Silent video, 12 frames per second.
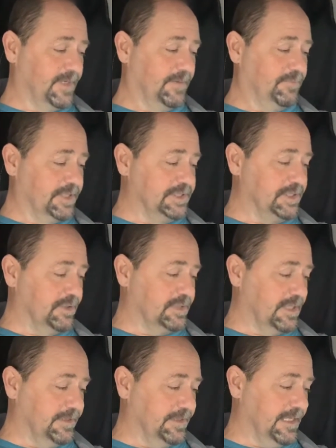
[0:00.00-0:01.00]
pretty stoked
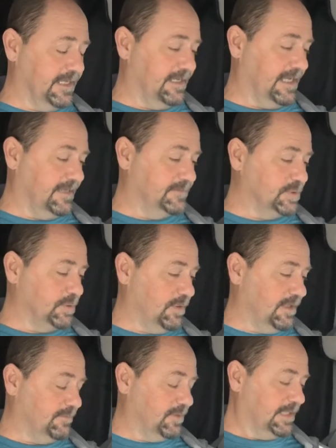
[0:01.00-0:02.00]
on the
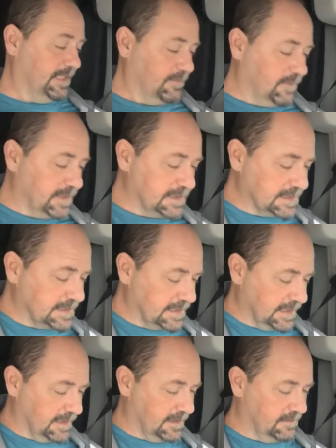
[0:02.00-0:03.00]
AMSOIL I'm running. What is
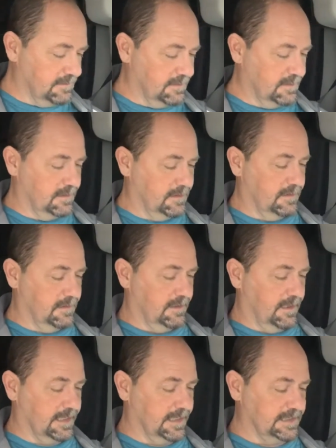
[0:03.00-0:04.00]
I
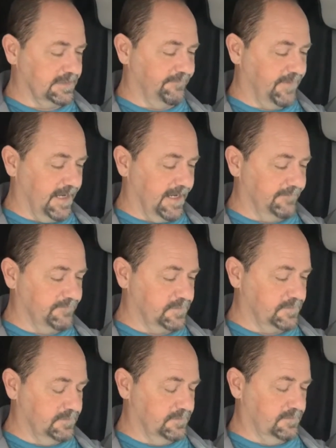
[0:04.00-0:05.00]
guess the
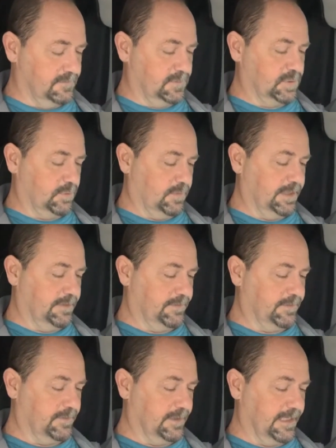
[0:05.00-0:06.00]
520 or
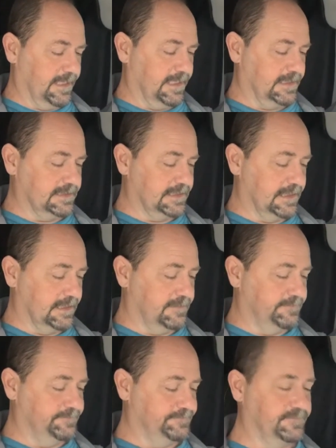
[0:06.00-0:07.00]
30. I can't see it.
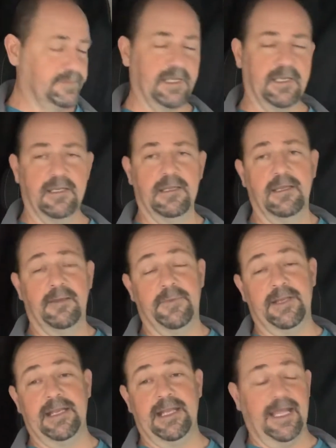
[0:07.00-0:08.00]

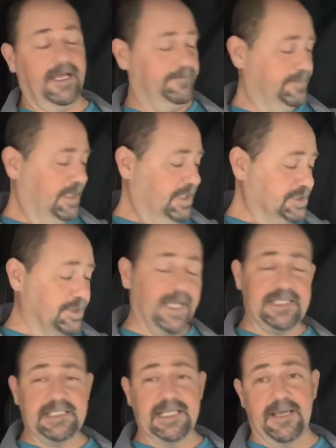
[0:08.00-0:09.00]
But anyhow, so
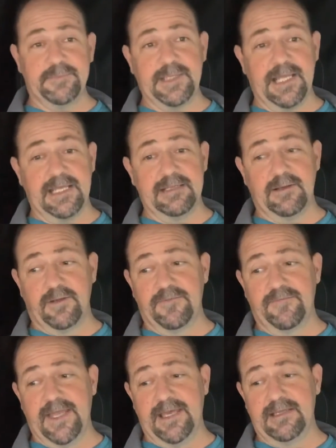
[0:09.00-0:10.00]
that's the update on the
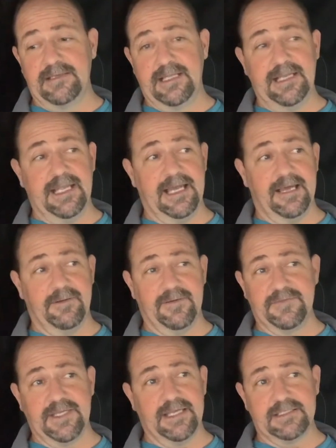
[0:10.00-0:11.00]
van. Anyhow,
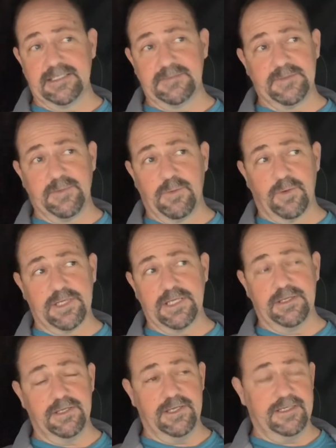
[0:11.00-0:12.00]
everything else seems to be working
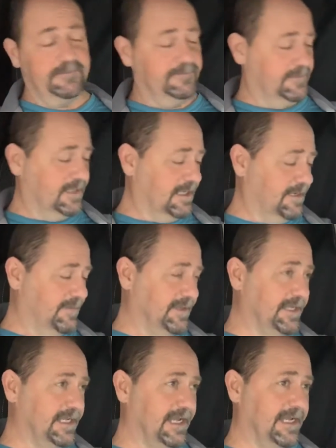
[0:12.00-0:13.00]
good. I
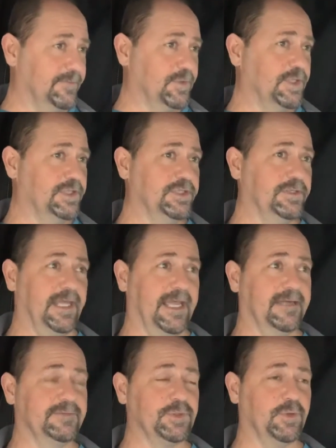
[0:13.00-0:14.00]
think I am going to do the
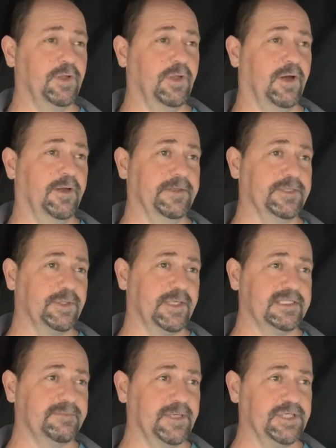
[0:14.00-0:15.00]
AMSOIL on the
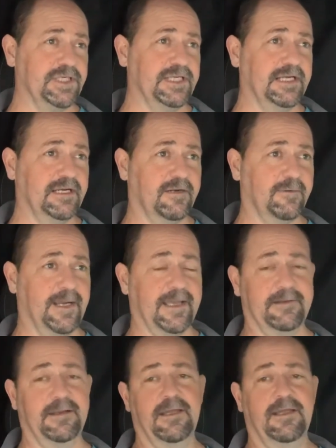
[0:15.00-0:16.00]
transmission here
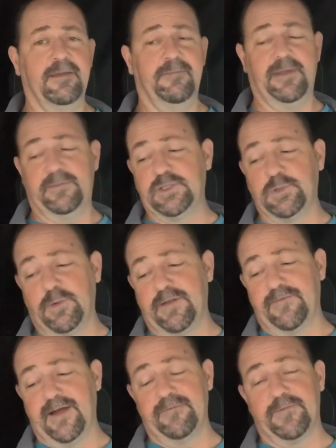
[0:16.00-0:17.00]
around maybe
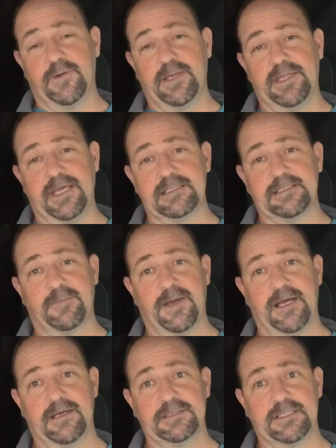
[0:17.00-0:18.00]
25, 30,000
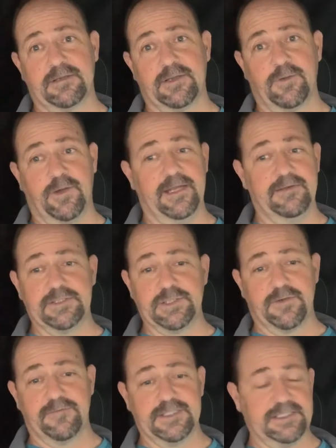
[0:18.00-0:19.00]
miles. I'm going to go ahead and
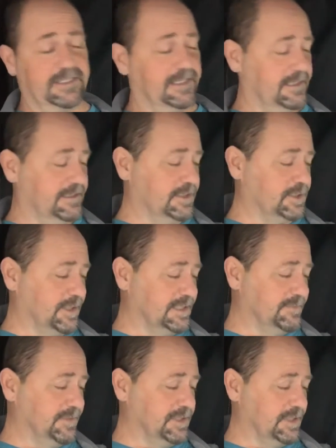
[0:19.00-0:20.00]
service the
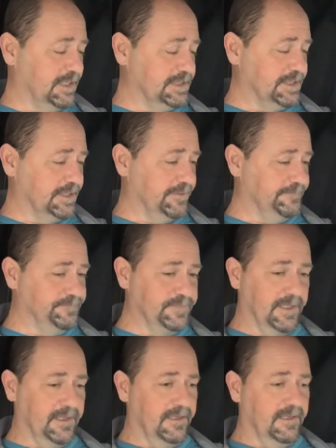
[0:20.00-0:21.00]
transmission also.
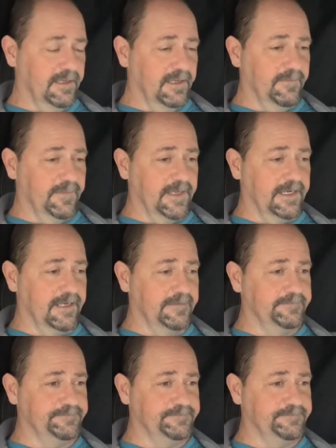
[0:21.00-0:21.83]
But